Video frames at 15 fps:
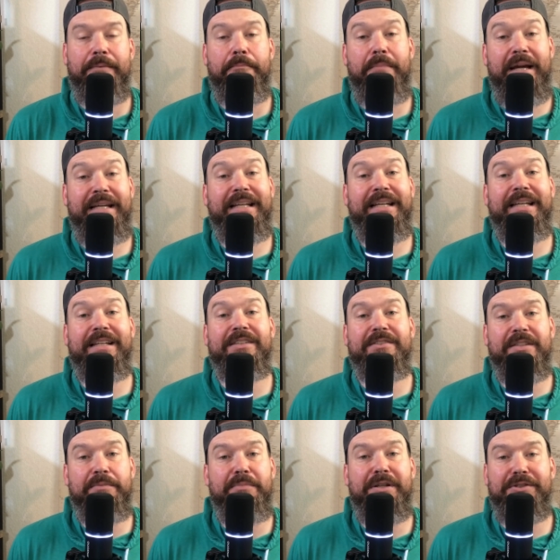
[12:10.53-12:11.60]
making
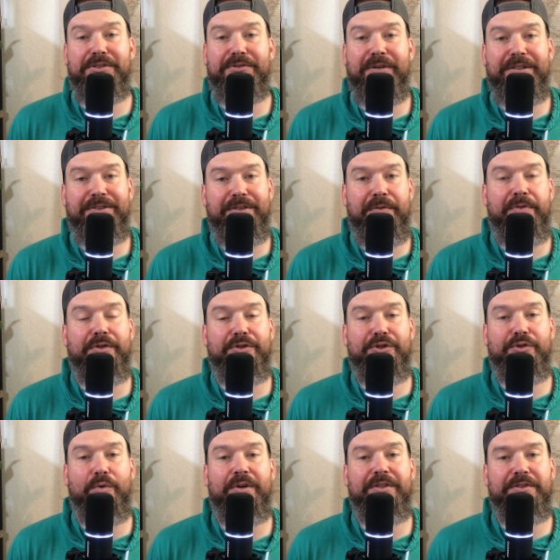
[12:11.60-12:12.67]
his administration the
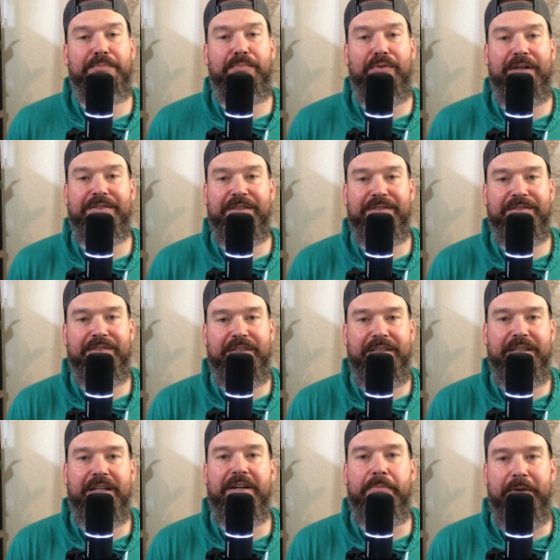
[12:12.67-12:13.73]
shortest
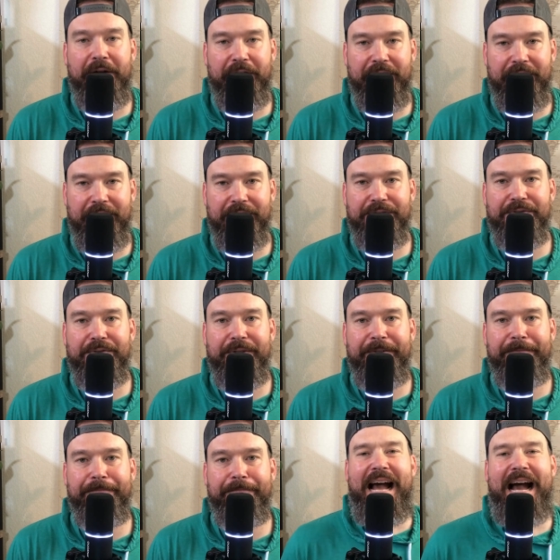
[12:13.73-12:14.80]
presidency in American history.
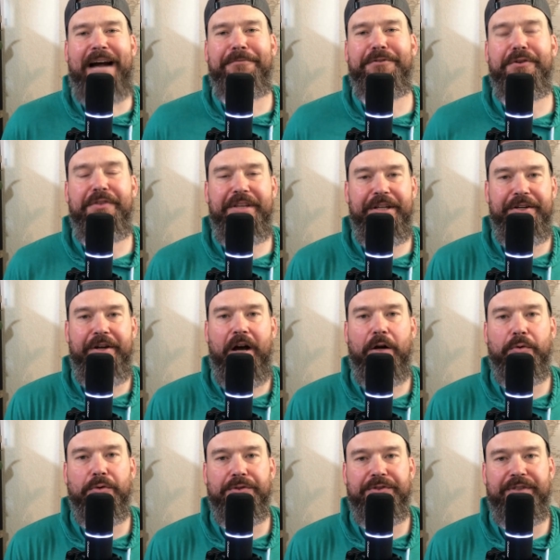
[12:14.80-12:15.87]
After the
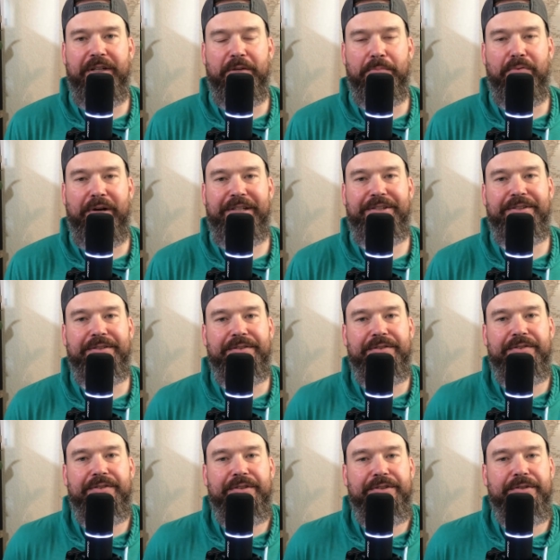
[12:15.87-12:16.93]
inaugural celebrations,